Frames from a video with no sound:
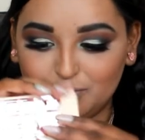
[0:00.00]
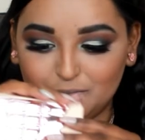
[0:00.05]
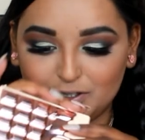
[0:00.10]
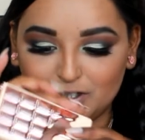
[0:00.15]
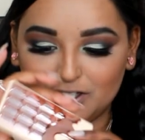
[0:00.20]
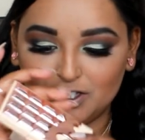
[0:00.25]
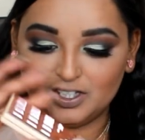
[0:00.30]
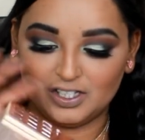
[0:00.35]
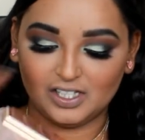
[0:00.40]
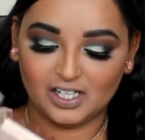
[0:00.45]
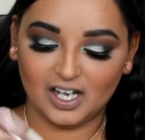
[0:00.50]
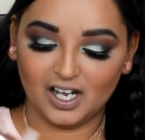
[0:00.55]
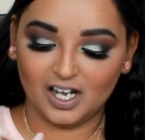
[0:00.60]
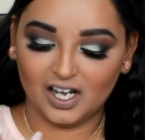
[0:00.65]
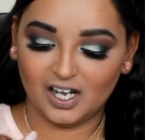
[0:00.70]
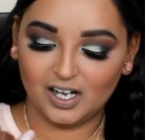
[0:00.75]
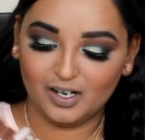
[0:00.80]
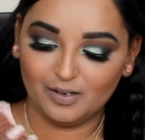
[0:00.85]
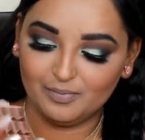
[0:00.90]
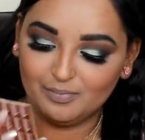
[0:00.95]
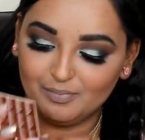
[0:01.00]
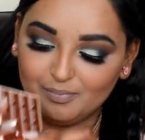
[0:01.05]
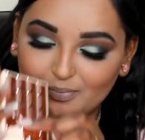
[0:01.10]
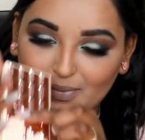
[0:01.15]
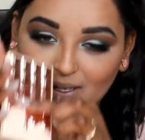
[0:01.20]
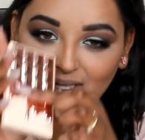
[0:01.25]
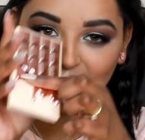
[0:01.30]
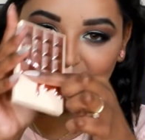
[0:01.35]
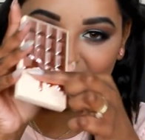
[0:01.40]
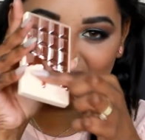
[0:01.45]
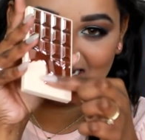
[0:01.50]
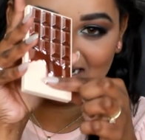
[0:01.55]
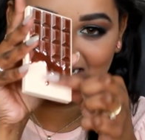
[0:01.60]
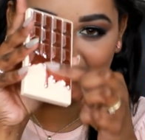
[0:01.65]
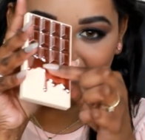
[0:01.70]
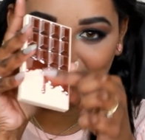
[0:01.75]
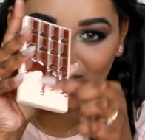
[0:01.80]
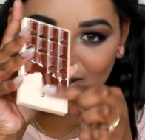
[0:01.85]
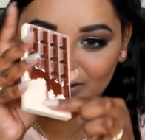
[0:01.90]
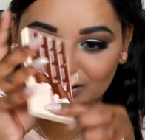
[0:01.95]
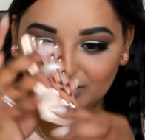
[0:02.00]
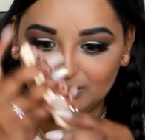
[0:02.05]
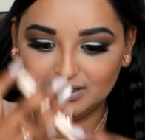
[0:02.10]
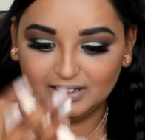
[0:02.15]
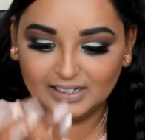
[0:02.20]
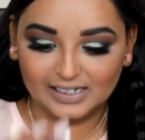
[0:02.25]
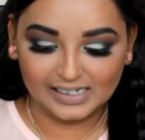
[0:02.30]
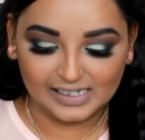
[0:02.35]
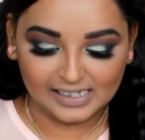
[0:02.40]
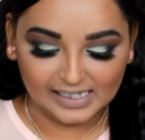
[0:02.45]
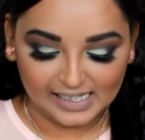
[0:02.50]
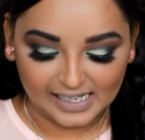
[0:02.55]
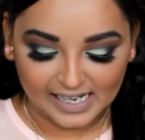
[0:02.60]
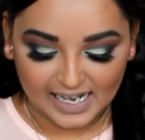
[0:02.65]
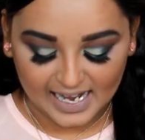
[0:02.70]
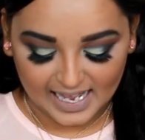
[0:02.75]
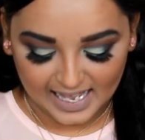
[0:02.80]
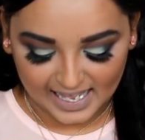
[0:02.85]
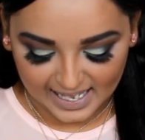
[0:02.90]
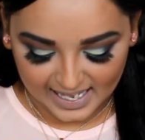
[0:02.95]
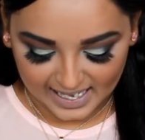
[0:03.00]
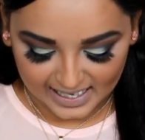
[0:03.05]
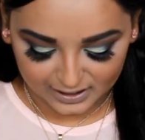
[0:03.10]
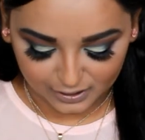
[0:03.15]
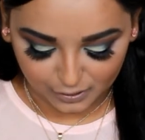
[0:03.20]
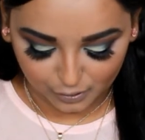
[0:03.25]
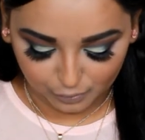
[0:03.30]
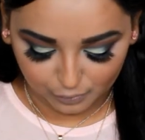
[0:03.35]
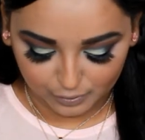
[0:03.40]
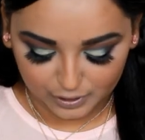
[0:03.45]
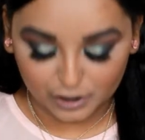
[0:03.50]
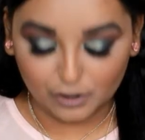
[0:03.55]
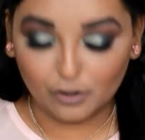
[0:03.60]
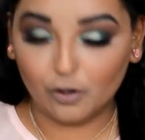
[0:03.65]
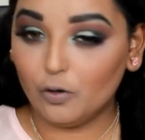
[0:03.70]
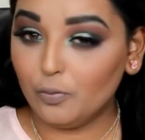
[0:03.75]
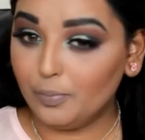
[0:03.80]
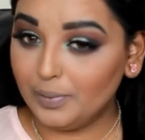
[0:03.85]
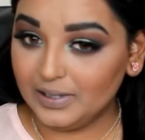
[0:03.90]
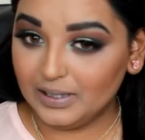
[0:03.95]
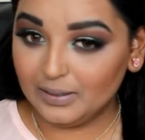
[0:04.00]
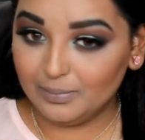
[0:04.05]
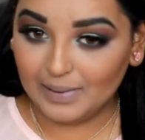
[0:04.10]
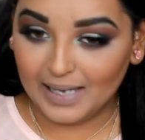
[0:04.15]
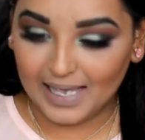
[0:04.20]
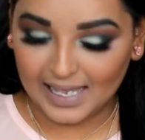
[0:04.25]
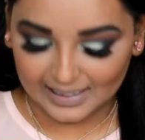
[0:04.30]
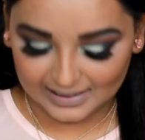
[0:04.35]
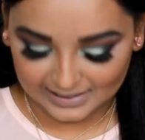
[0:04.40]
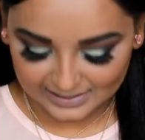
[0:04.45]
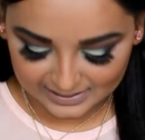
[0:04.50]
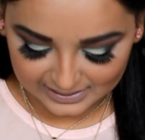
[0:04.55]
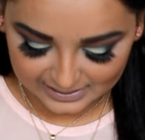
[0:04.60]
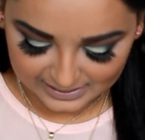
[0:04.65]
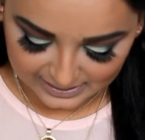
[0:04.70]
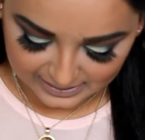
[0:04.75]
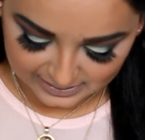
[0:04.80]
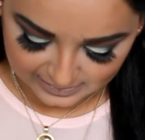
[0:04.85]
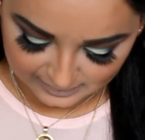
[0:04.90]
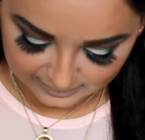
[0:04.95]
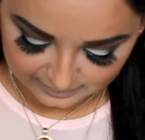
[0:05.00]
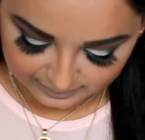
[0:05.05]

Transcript: which are melting down and when you open the palette